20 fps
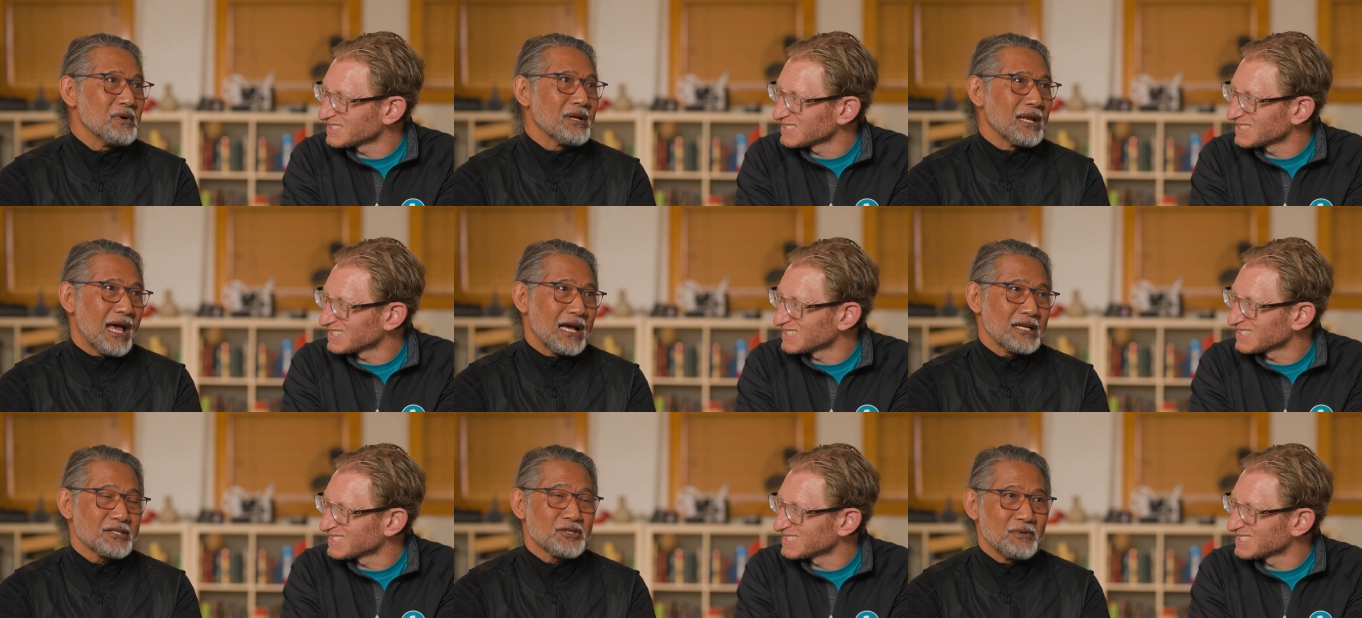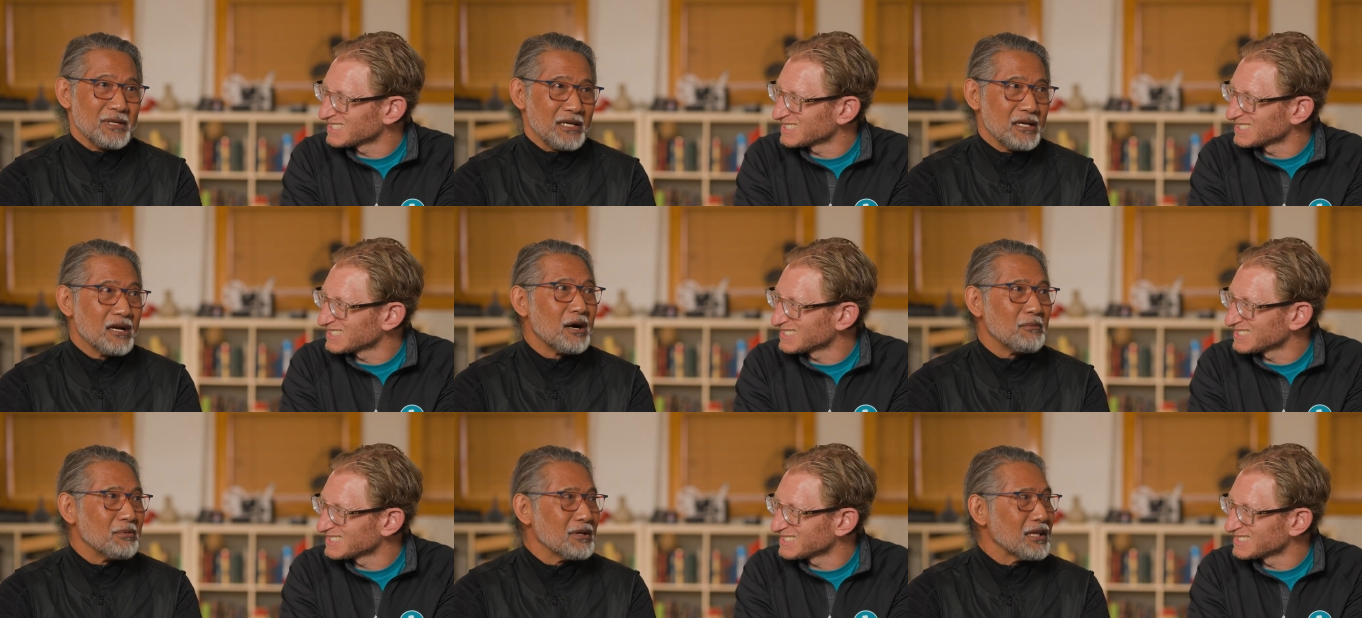Speaker 1: you will
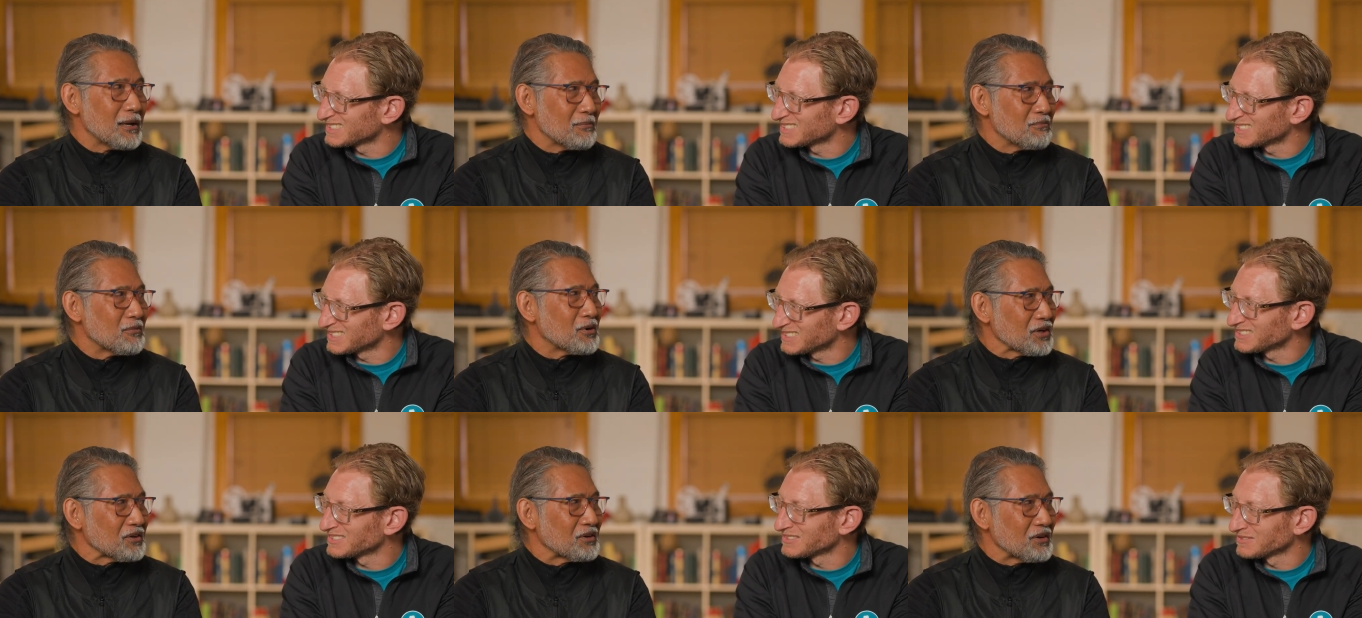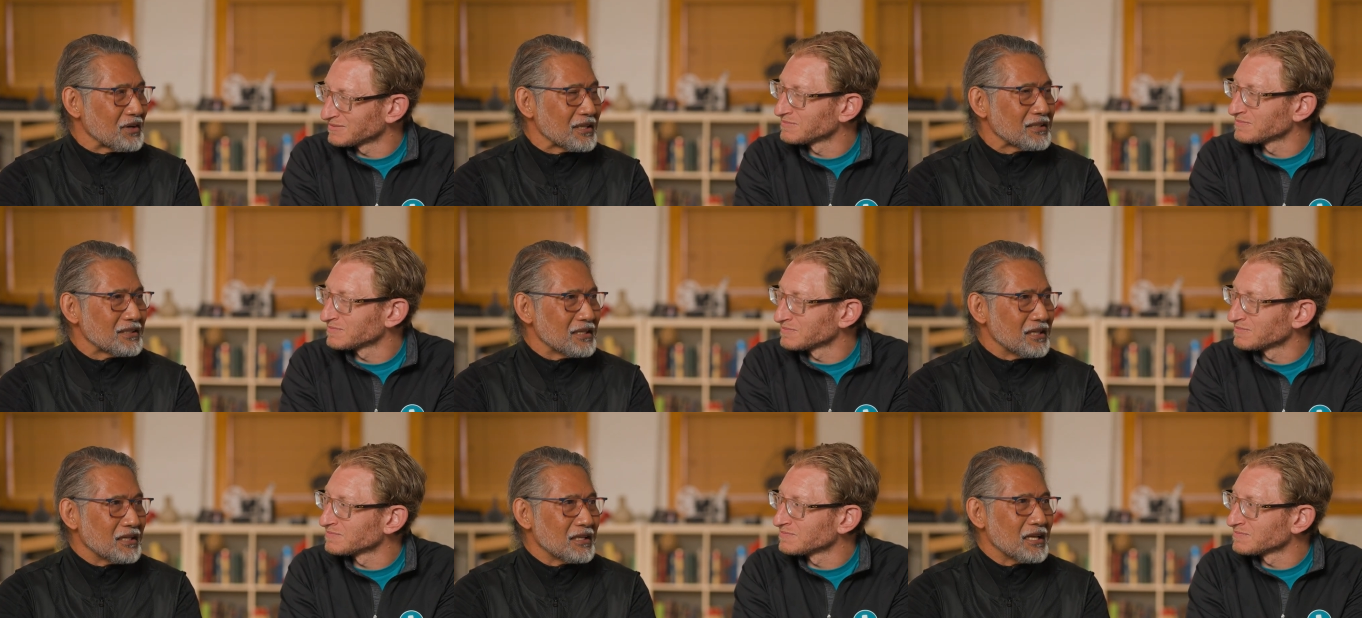actually gobble up more
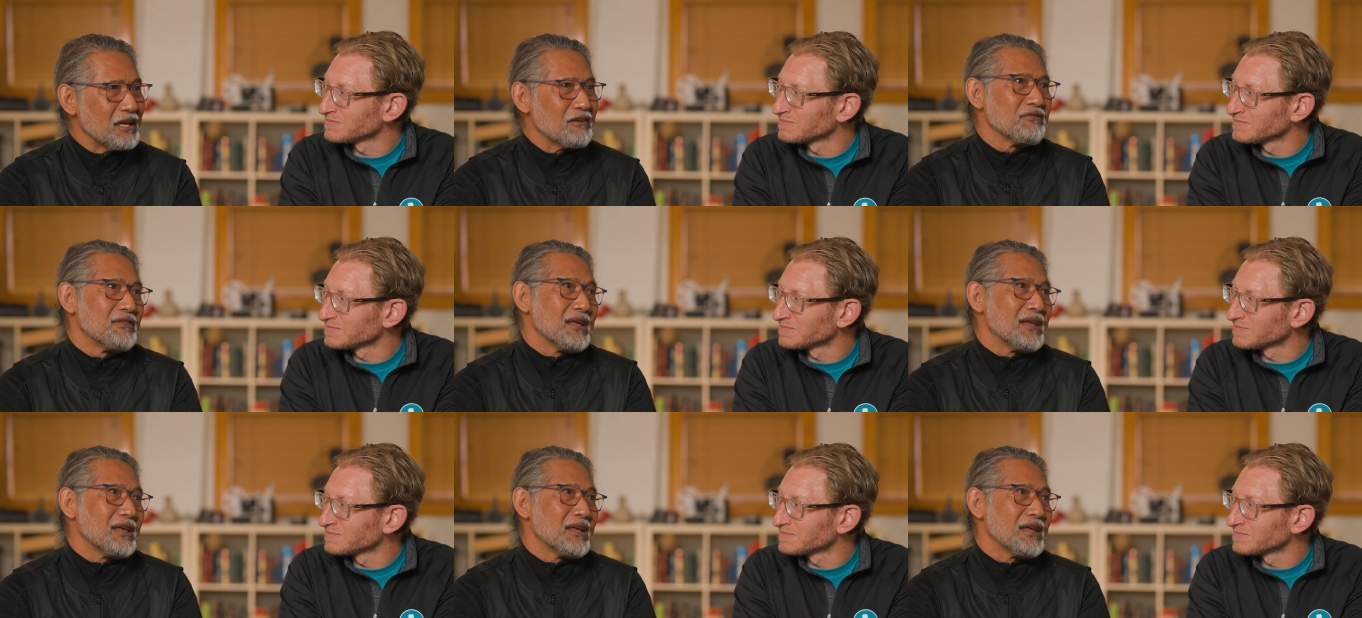creatine.